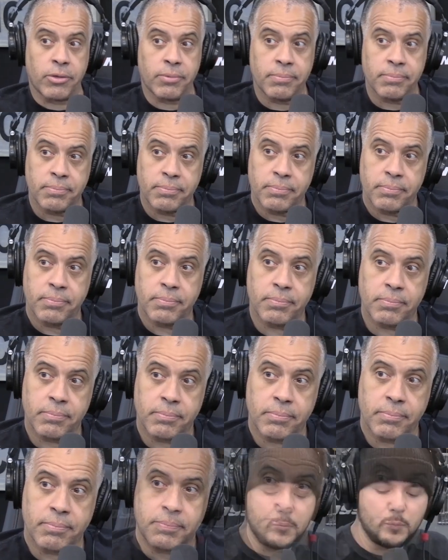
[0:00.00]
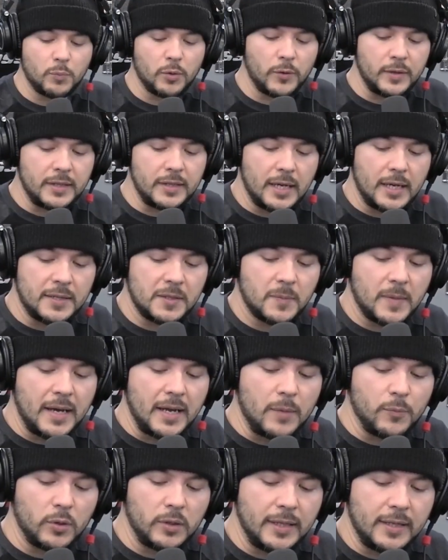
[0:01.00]
Mm-hmm. Let's talk about well, this Bruen case, man.
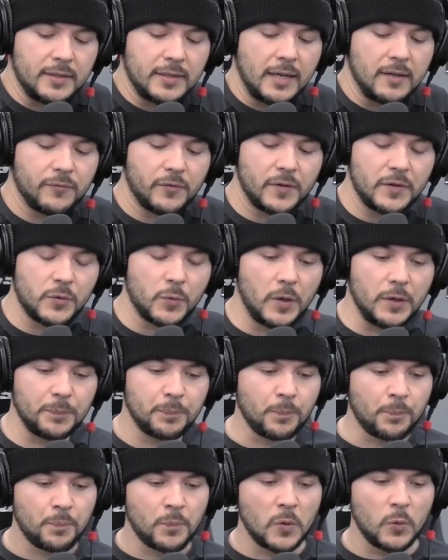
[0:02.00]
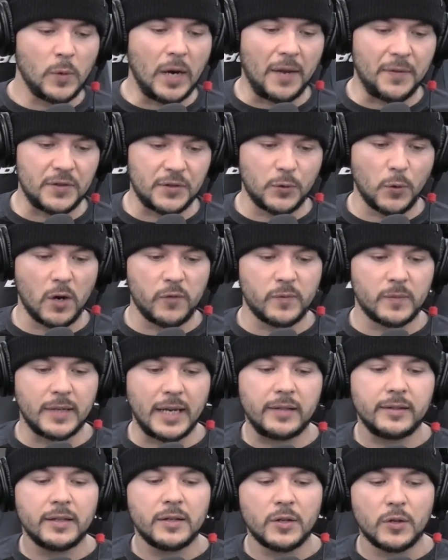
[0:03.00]
I'm really excited for this one. We got the story from the
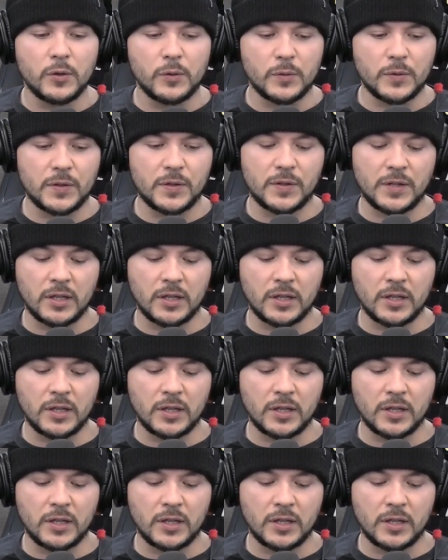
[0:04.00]
Daily News.